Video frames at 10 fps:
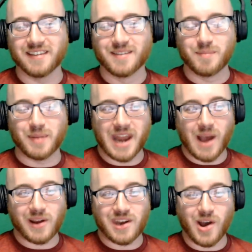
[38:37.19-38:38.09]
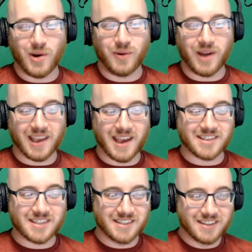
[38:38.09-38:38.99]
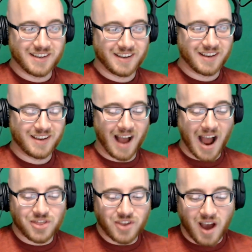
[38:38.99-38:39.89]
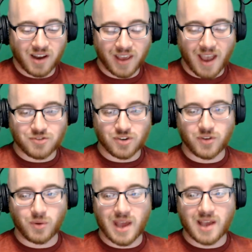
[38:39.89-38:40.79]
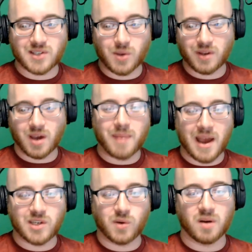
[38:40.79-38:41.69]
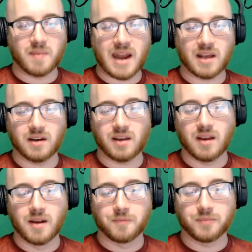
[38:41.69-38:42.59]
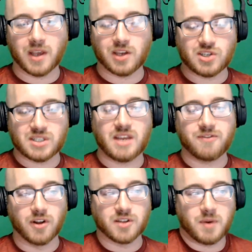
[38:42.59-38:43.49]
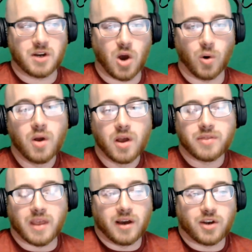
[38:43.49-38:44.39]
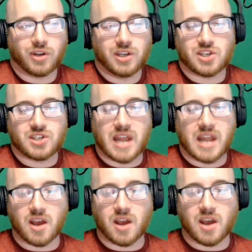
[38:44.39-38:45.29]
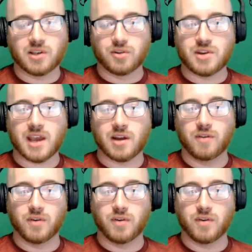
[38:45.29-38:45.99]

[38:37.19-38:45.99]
But now I know, I guess. I thought like after a few days they would come back to you automatically. Like it just defaults. But no, they literally just stay there until they're taken over.